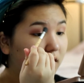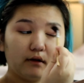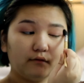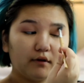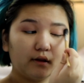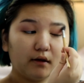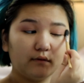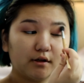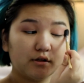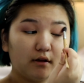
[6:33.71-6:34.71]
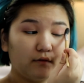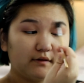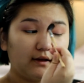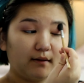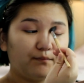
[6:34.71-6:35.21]
I really wish there
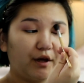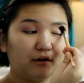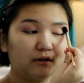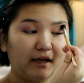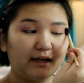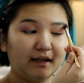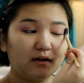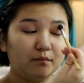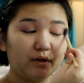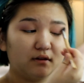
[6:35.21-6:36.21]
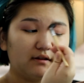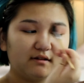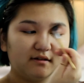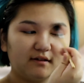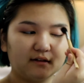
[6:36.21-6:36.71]
was, like, better lighting, but
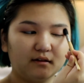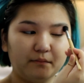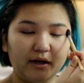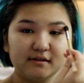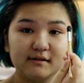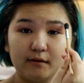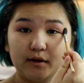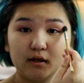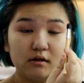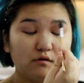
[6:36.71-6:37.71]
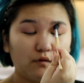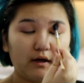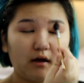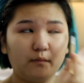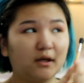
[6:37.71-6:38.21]
this is, like, the best that we can do
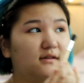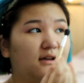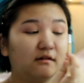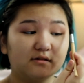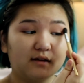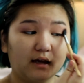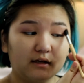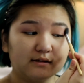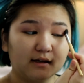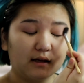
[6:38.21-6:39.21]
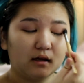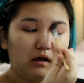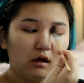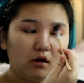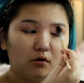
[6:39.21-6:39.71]
right now because outside it's, like,
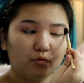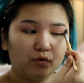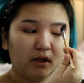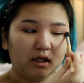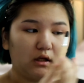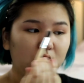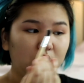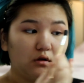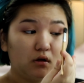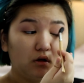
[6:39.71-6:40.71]
really